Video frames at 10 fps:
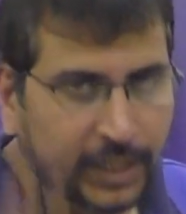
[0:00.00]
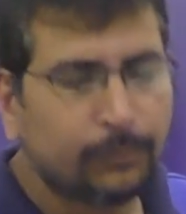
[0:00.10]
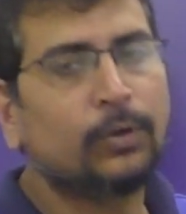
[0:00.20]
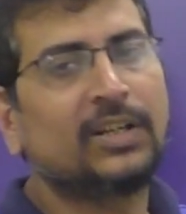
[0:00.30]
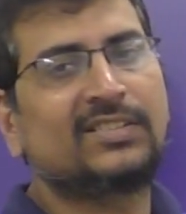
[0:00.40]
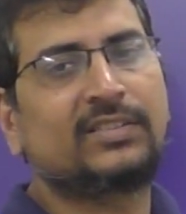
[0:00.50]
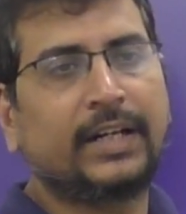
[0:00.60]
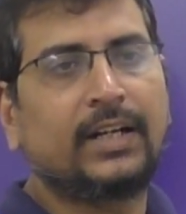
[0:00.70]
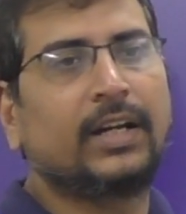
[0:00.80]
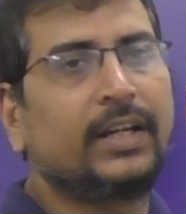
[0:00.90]
for a
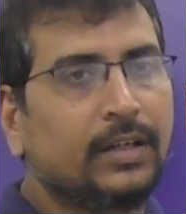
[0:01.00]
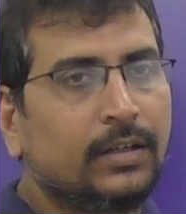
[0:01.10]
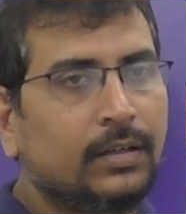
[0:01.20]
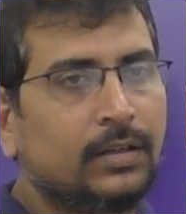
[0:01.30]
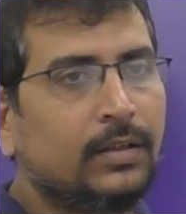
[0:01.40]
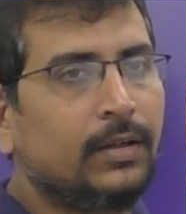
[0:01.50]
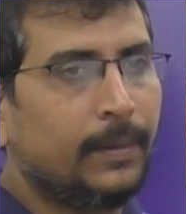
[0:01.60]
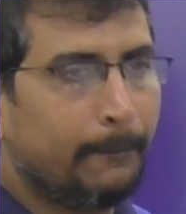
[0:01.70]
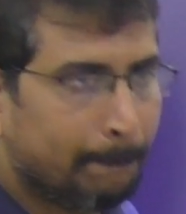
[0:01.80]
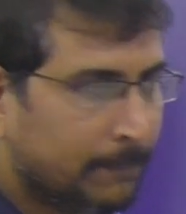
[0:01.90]
straight line.
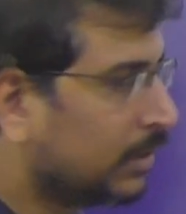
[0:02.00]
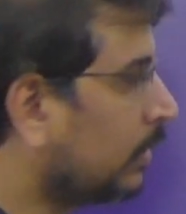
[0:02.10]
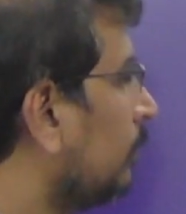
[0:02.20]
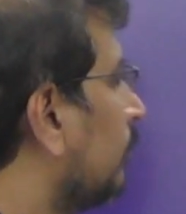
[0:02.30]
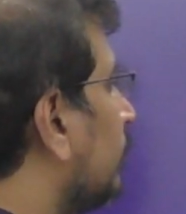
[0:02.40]
But